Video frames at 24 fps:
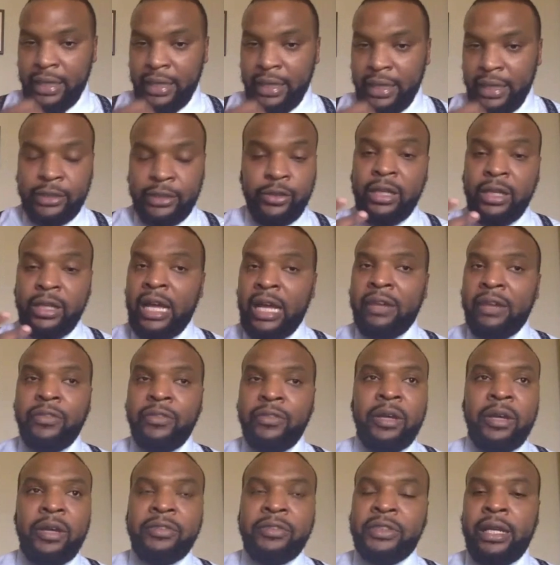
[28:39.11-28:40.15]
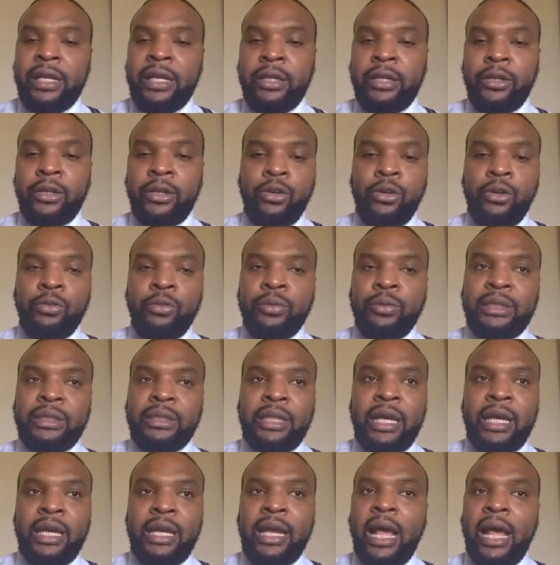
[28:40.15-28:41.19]
And so a lot of you have sat at home and
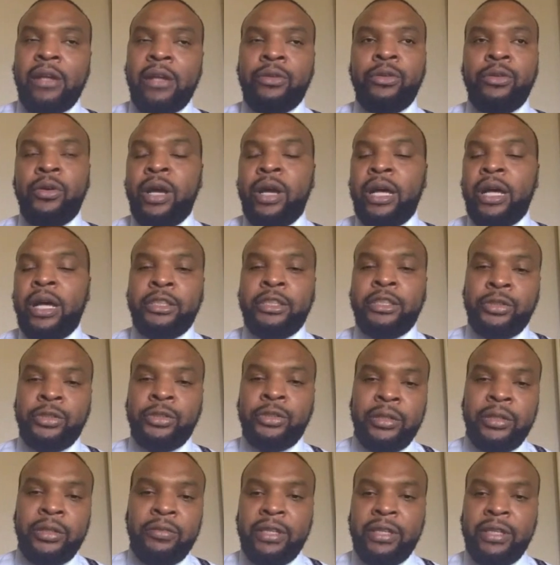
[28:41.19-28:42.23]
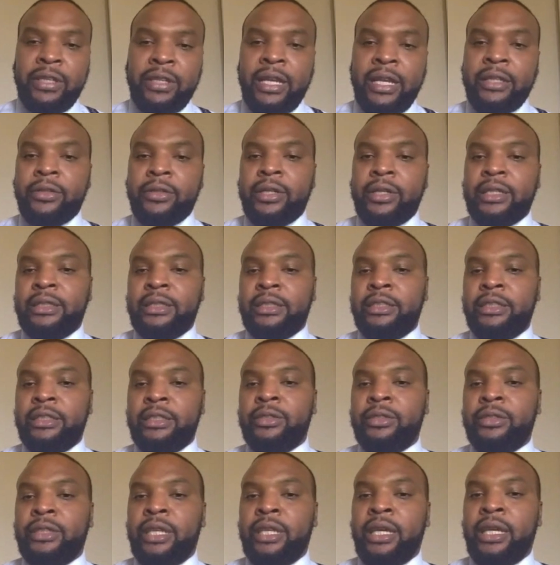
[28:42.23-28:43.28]
said, I don't know how the jury in Philando
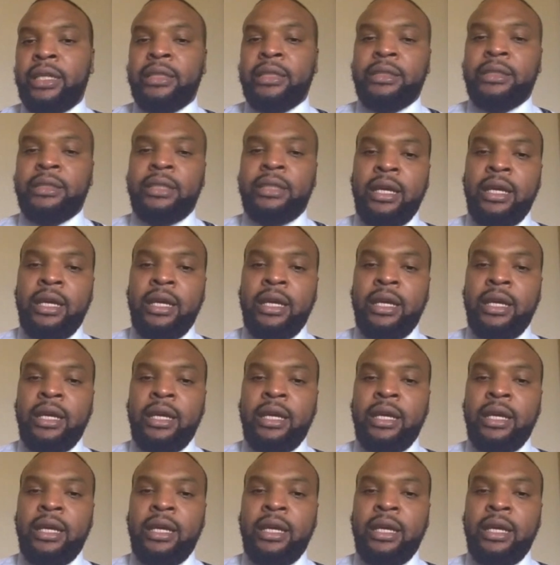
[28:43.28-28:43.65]
Castile's case